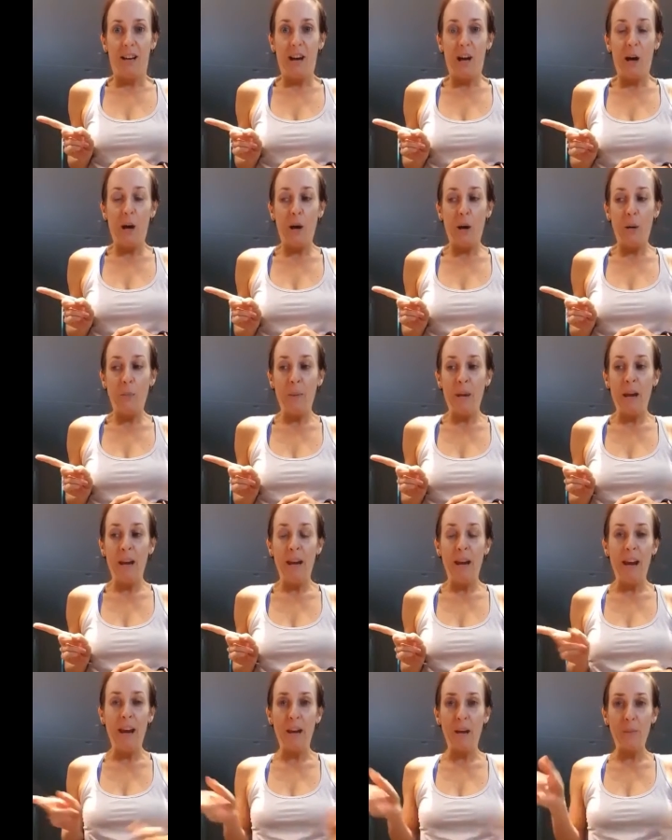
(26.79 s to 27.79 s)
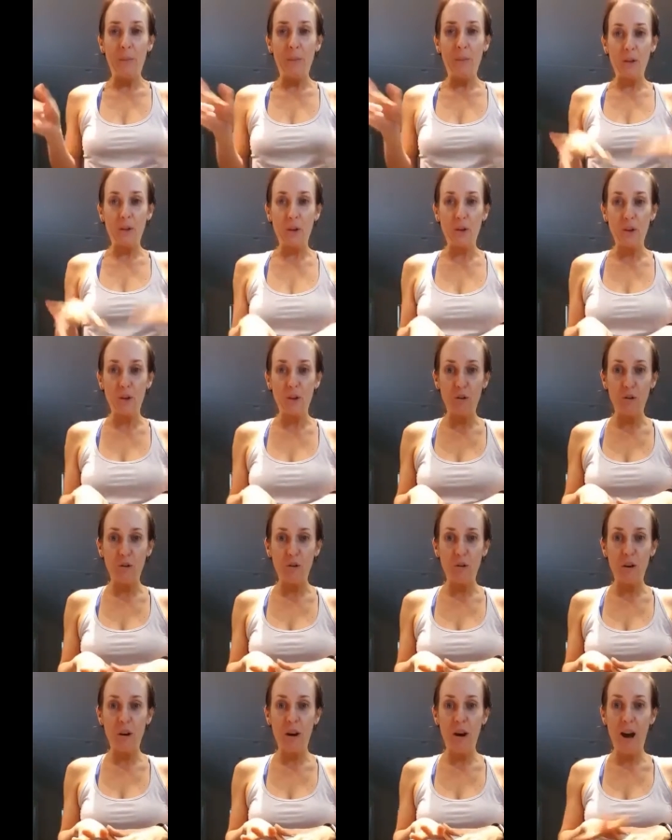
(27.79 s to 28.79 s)
and I'm going to show
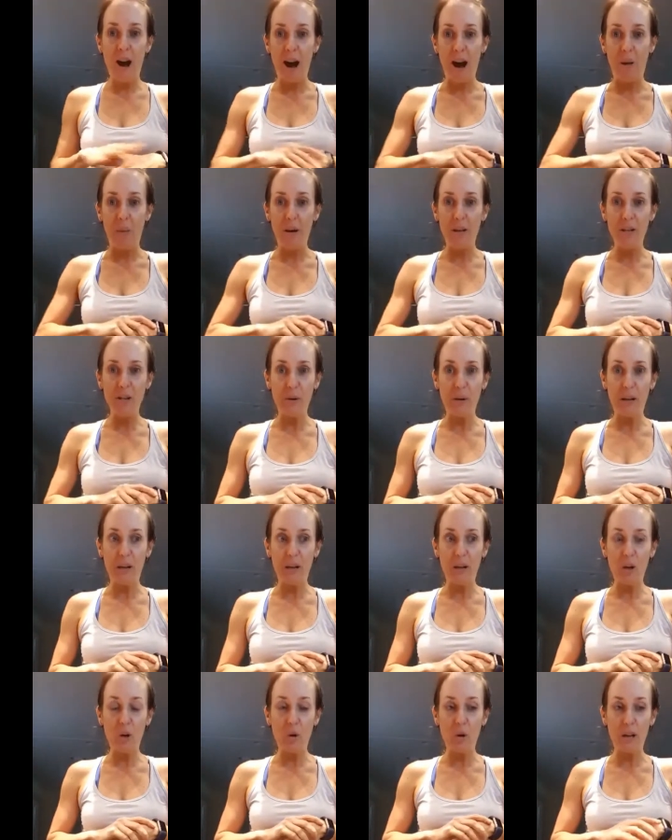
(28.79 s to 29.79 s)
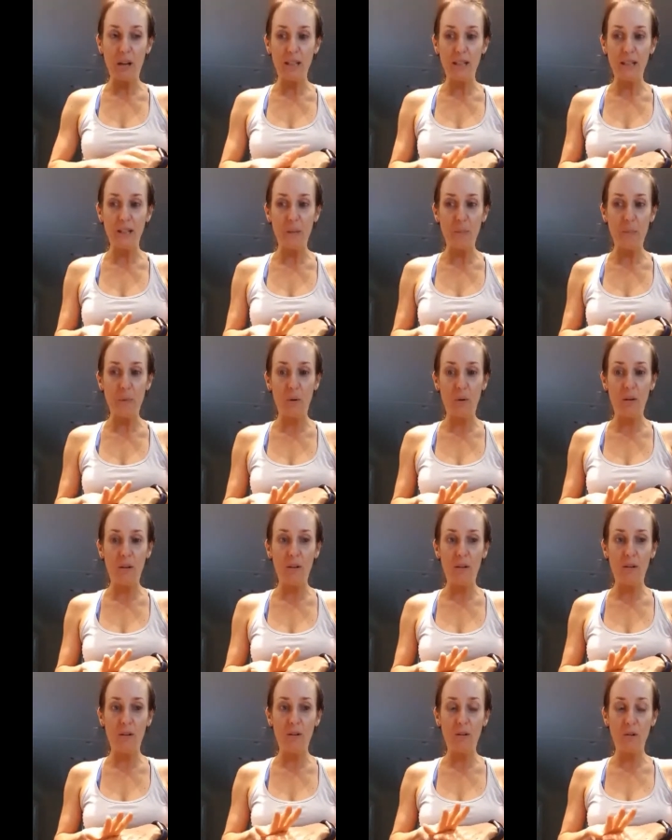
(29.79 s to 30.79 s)
you how I do it. Quick and simple,
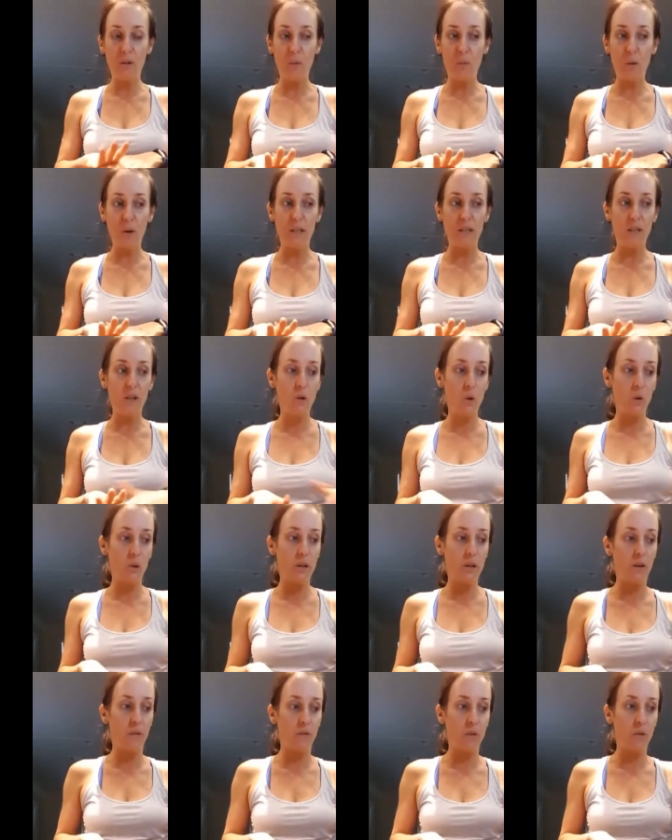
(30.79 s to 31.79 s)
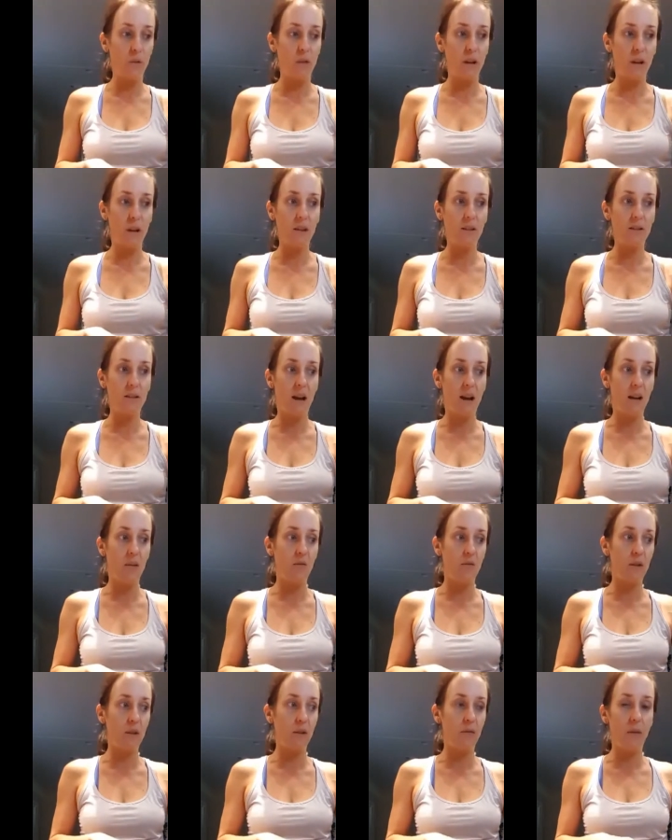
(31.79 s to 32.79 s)
super easy. You only need a few things. I
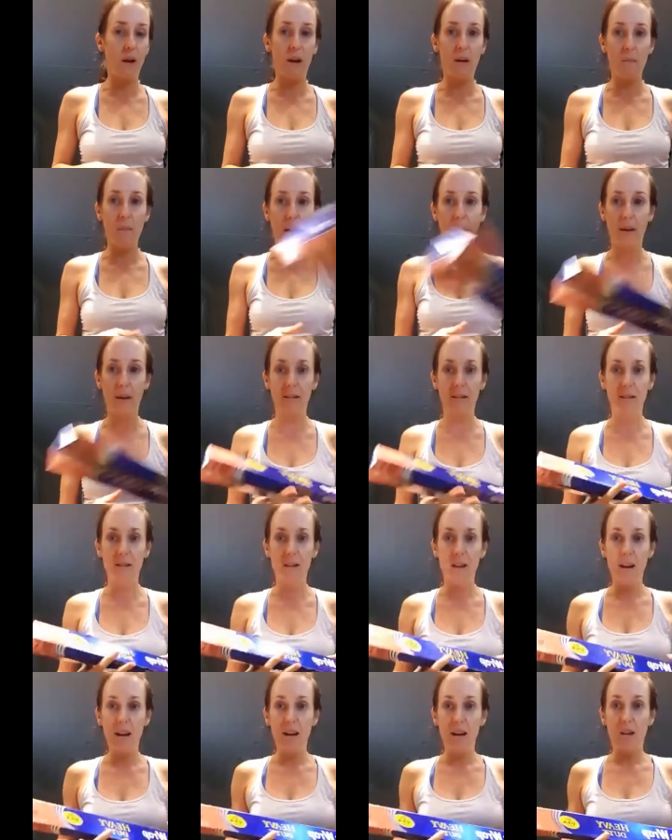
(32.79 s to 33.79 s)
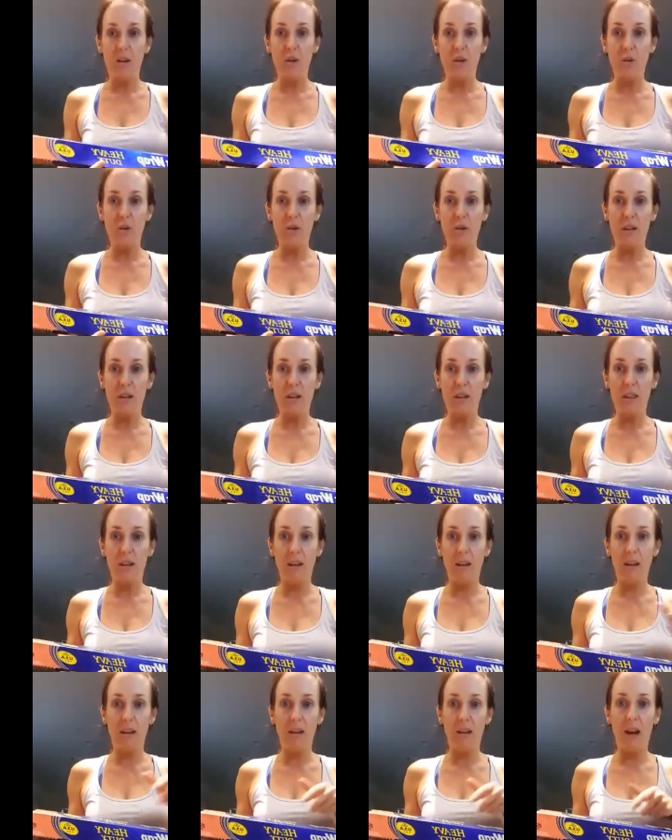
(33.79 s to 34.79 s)
really recommend using
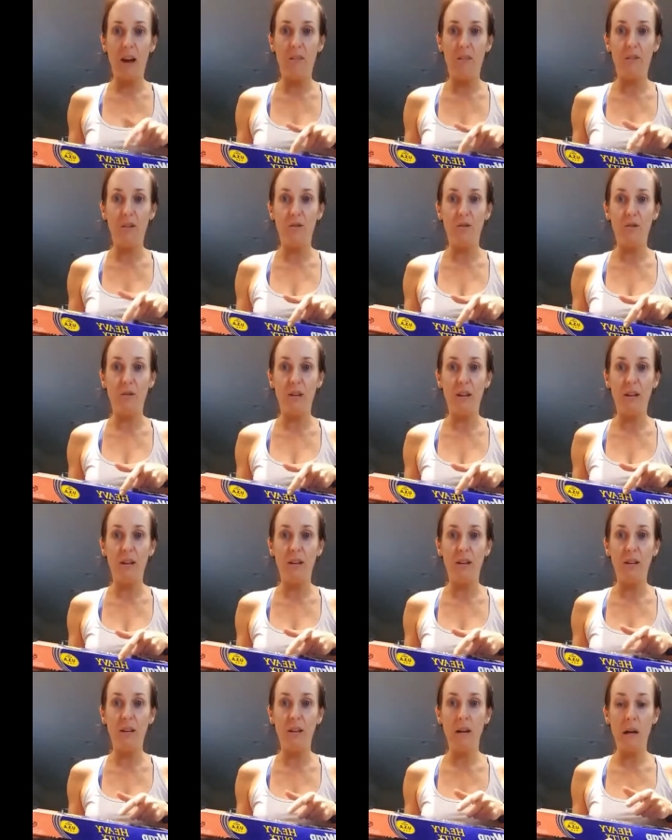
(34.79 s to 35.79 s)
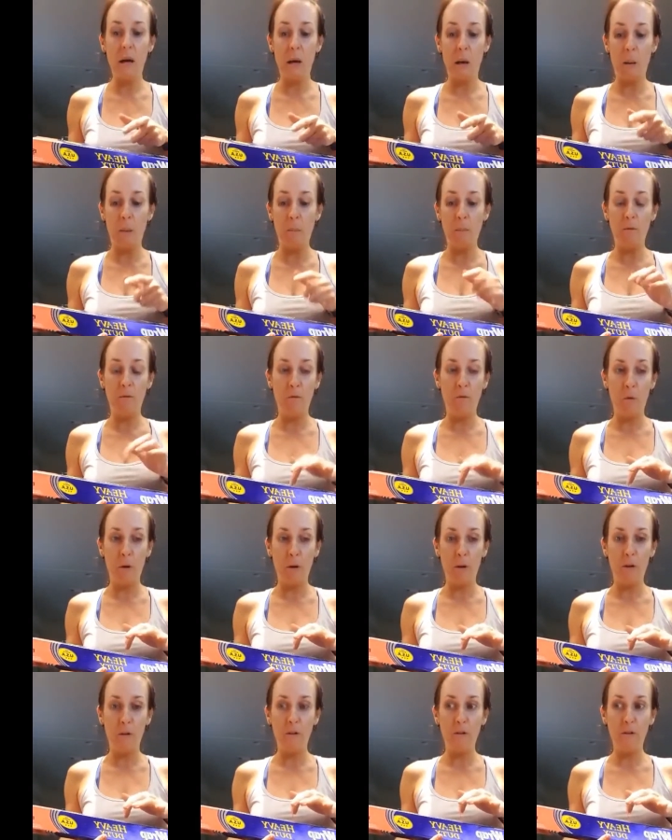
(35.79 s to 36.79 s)
the heavy-duty
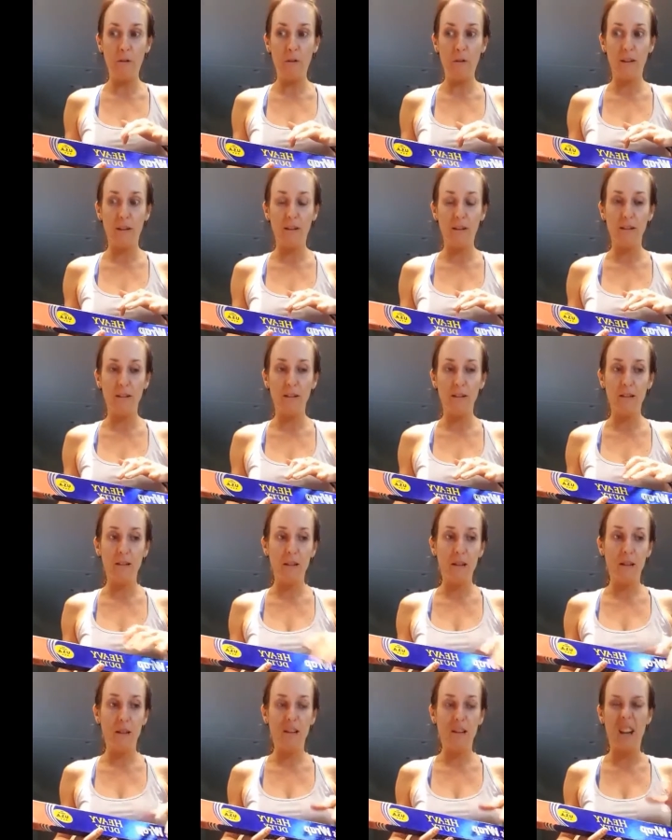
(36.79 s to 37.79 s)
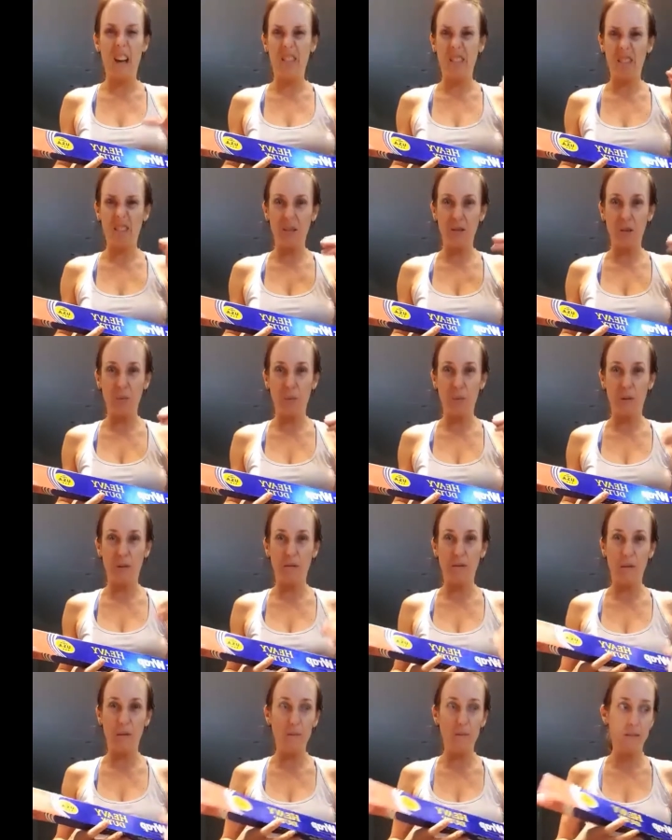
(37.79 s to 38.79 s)
foil for this, not the super
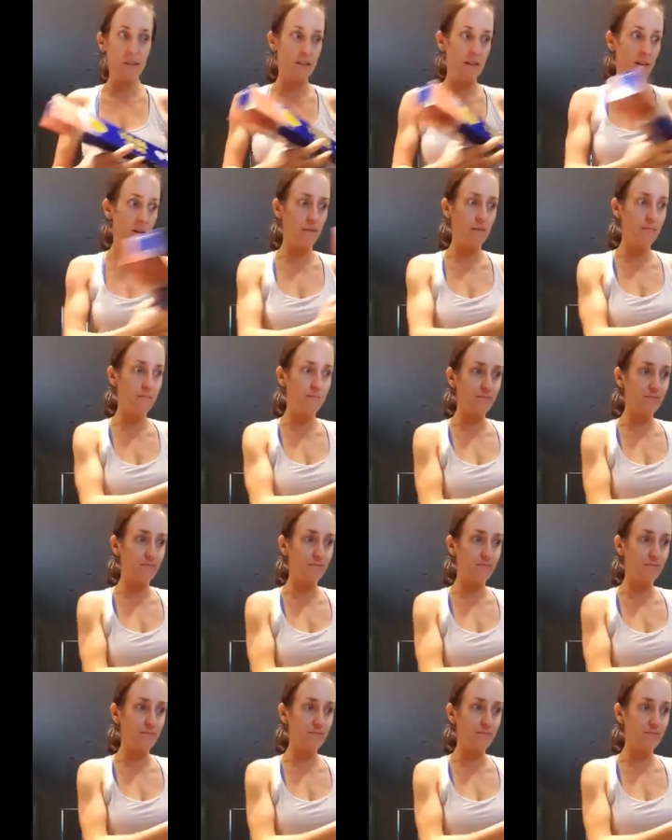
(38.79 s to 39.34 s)
flimsy stuff.